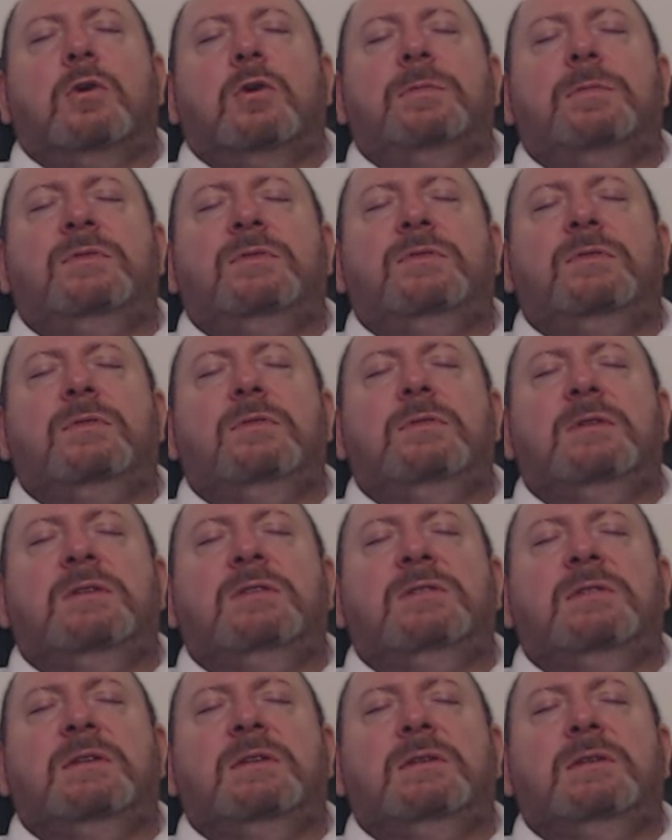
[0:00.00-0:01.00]

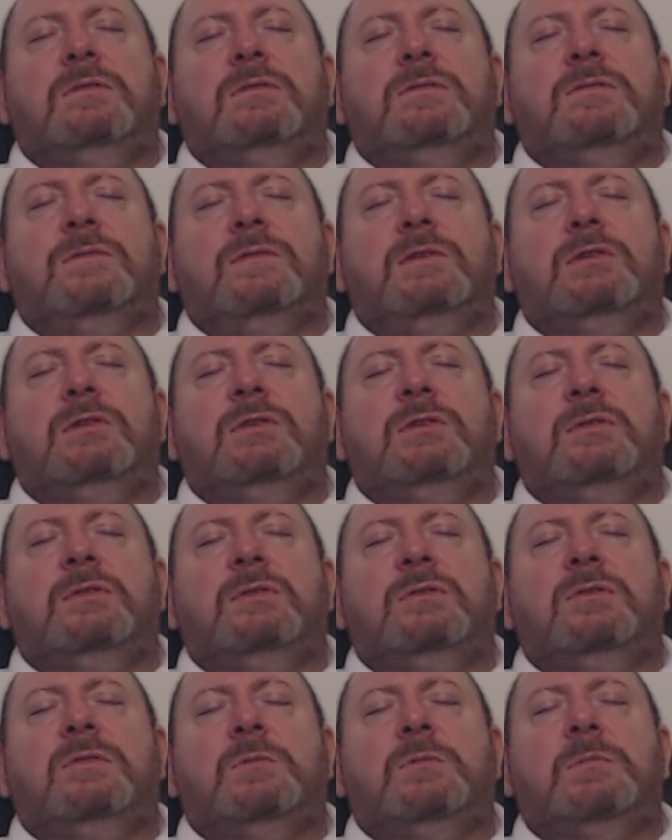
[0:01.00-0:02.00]
opportunities for
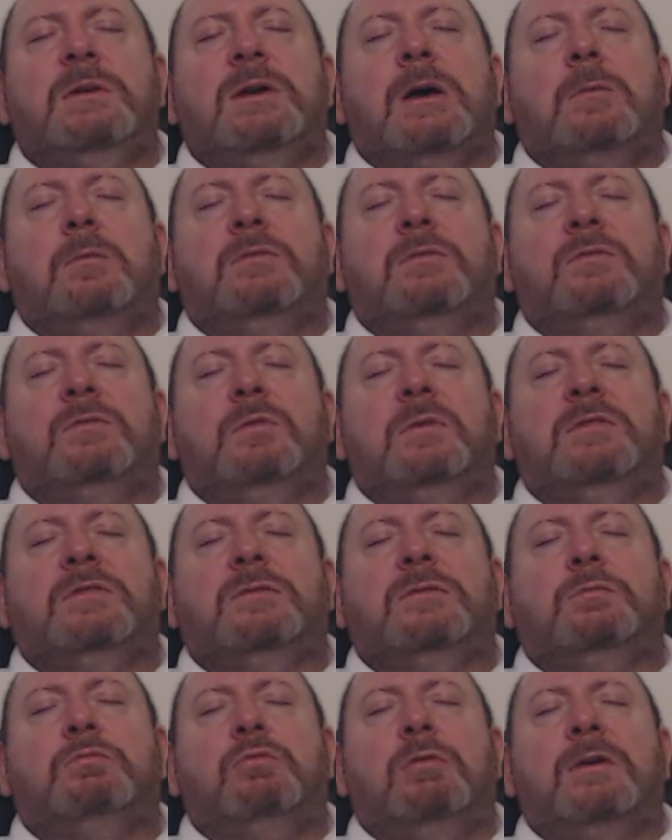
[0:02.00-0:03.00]
you to be able to
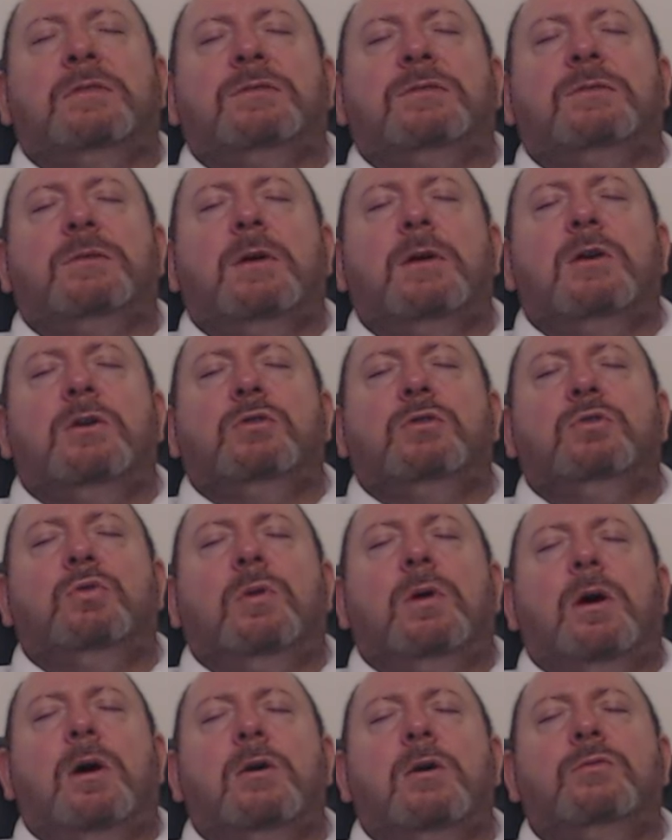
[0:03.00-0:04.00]
express
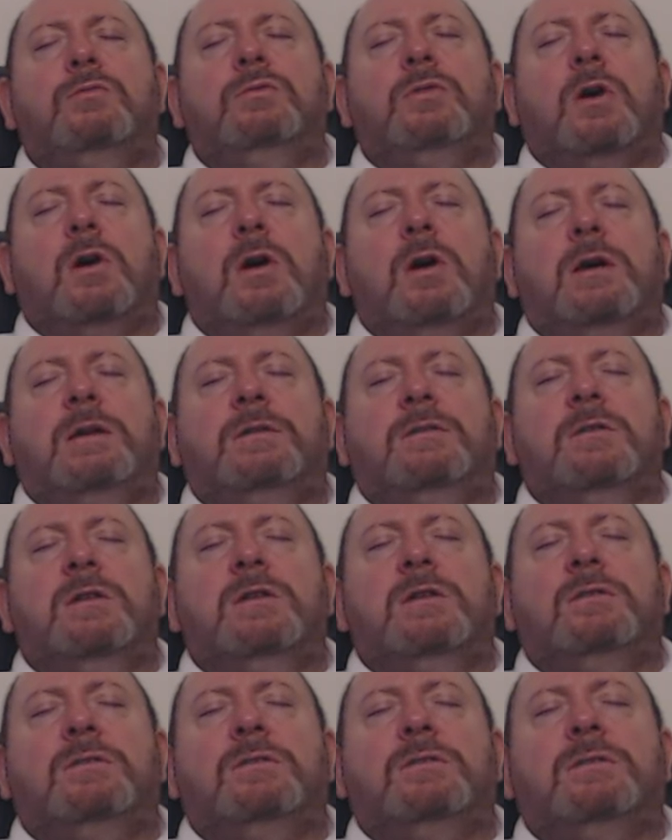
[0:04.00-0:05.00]
your own
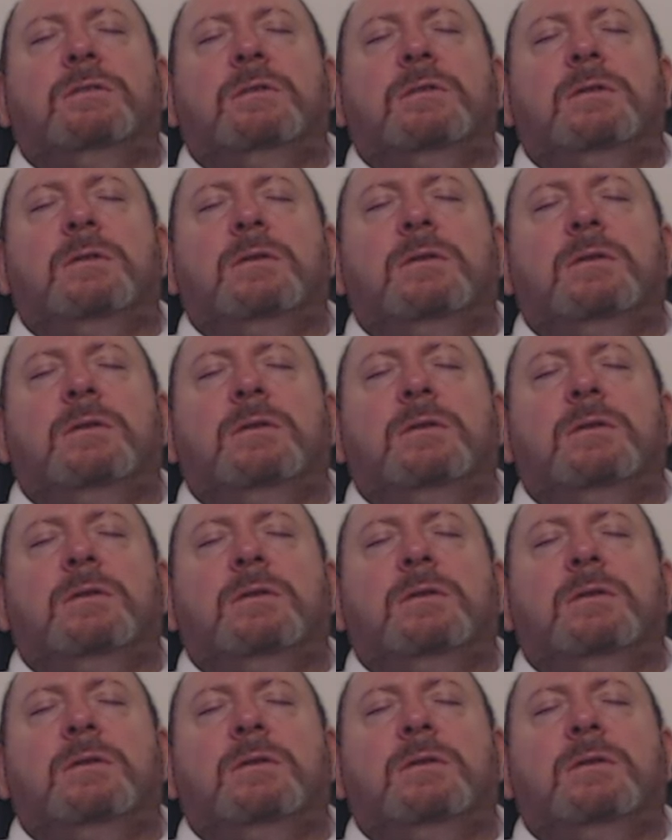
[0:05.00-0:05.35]
kindness,